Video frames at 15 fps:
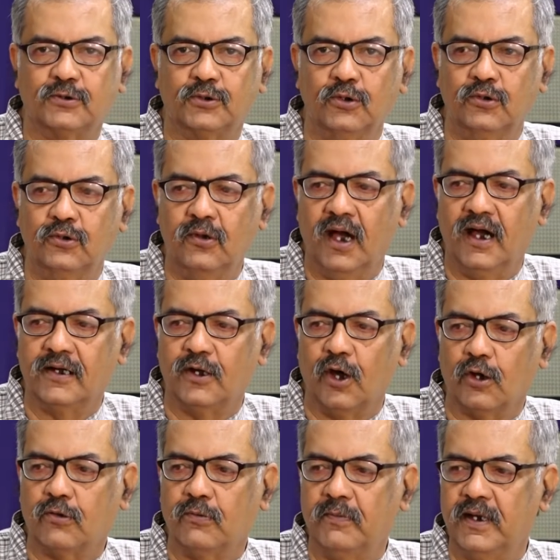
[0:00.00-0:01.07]
to a
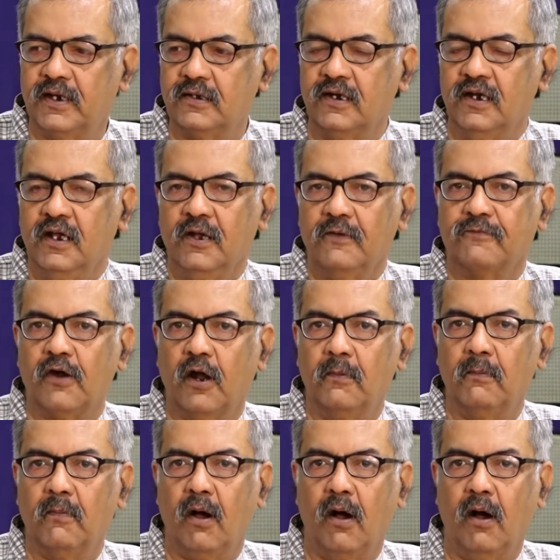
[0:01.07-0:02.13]
document
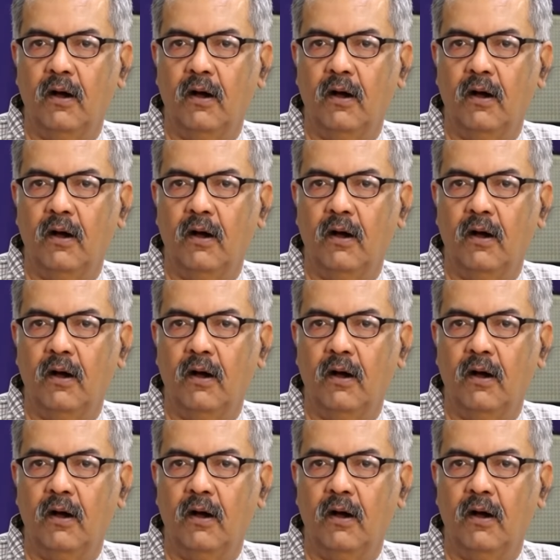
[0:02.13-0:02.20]
from